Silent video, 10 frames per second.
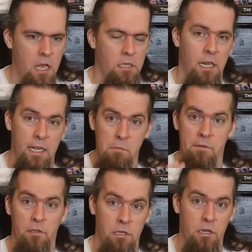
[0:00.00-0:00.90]
So let's
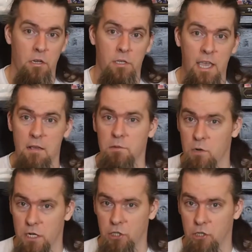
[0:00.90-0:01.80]
move on to news. Games
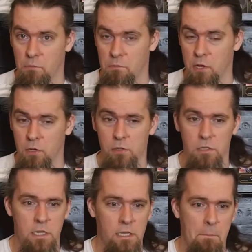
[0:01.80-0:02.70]
Workshop
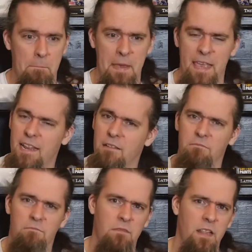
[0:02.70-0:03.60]
news. There's a bit
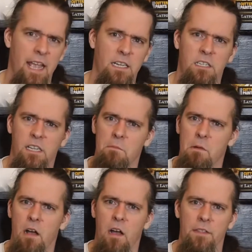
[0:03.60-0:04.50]
in Age of
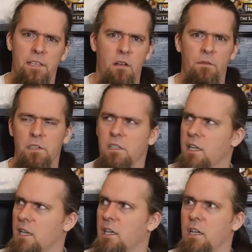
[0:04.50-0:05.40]
Sigmar. There's
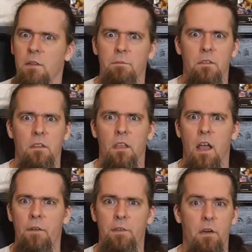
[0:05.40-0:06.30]
obviously,
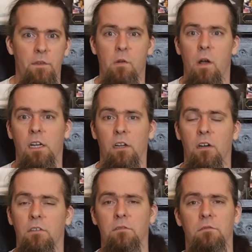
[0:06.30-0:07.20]
I've covered quite a
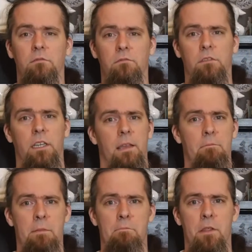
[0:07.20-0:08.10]
lot
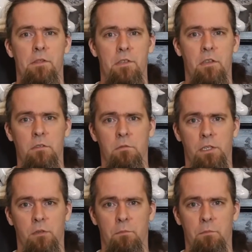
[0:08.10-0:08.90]
in mid-month news, which